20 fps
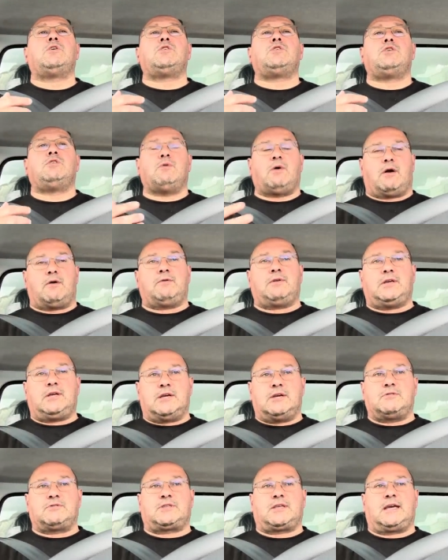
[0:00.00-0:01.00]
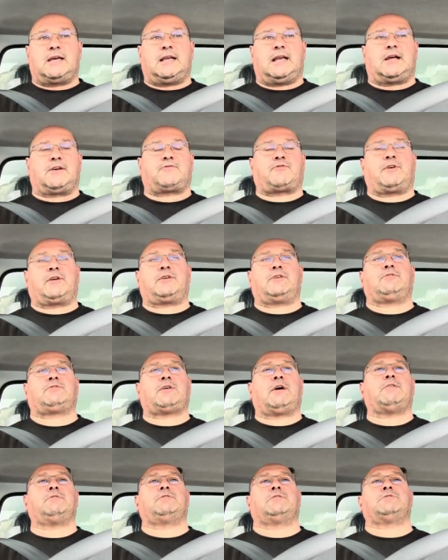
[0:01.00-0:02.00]
you only use the electric, you
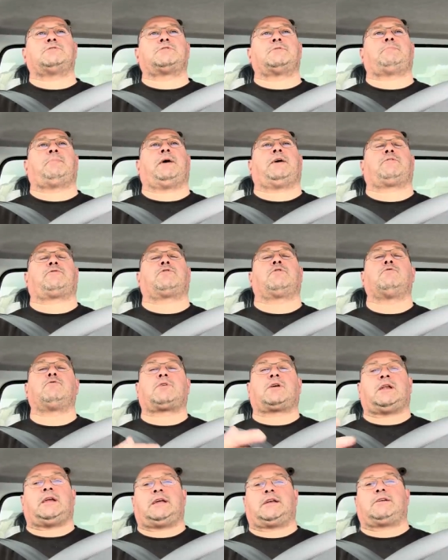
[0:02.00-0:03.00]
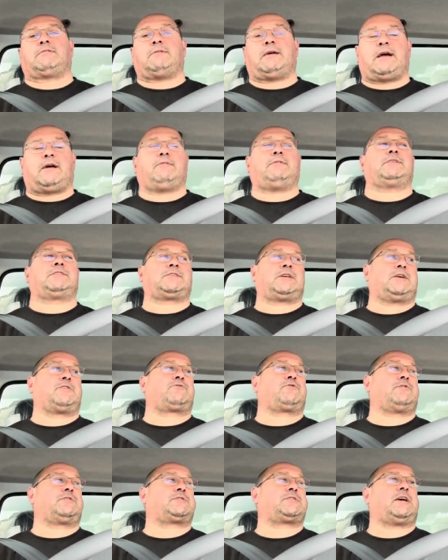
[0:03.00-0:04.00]
don't use the petrol, cleaner air,
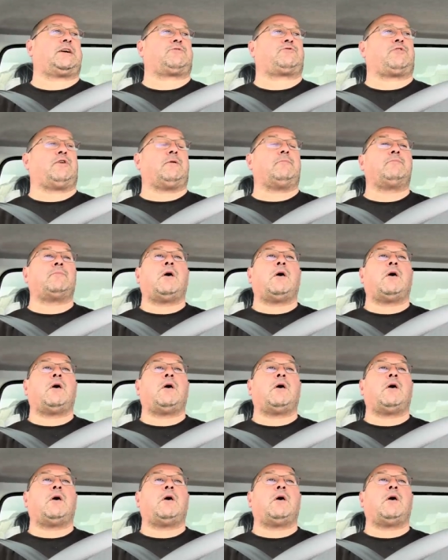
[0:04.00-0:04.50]
etc, etc.